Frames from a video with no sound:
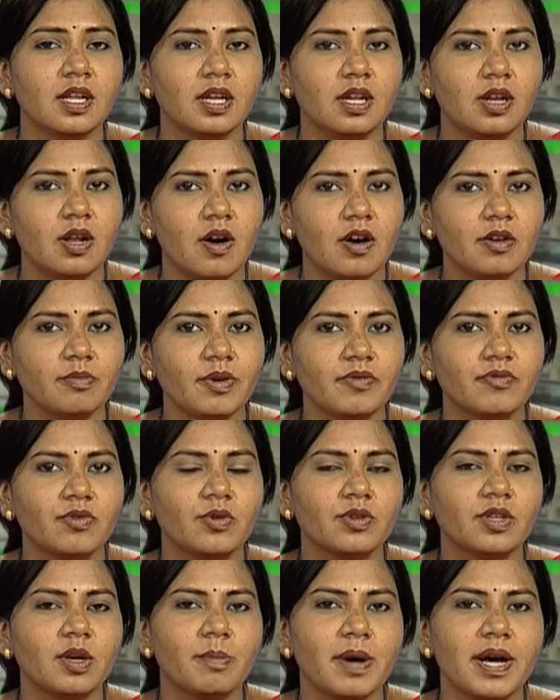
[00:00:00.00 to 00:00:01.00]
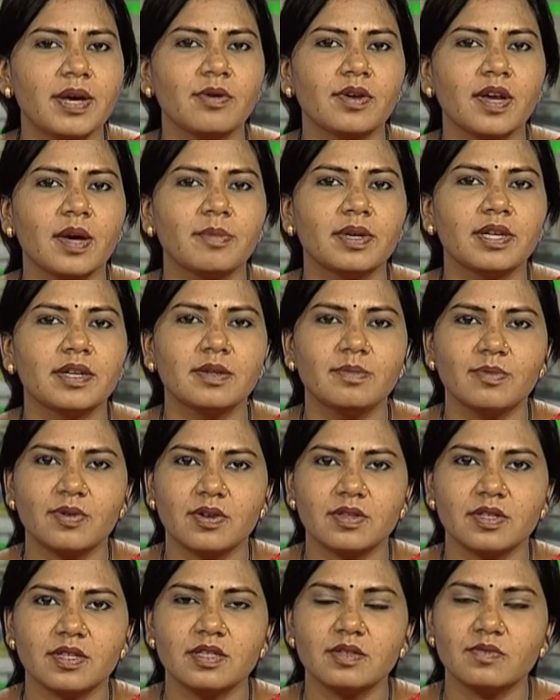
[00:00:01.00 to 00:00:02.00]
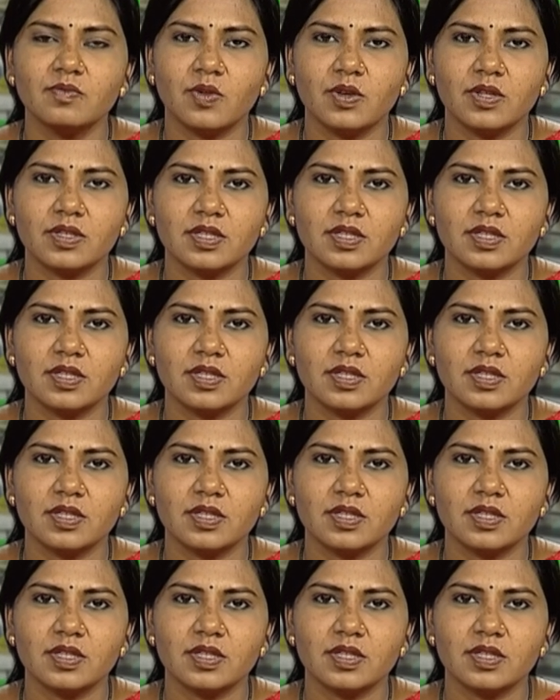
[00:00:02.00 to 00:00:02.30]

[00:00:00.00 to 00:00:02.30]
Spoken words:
long before the biochemical process was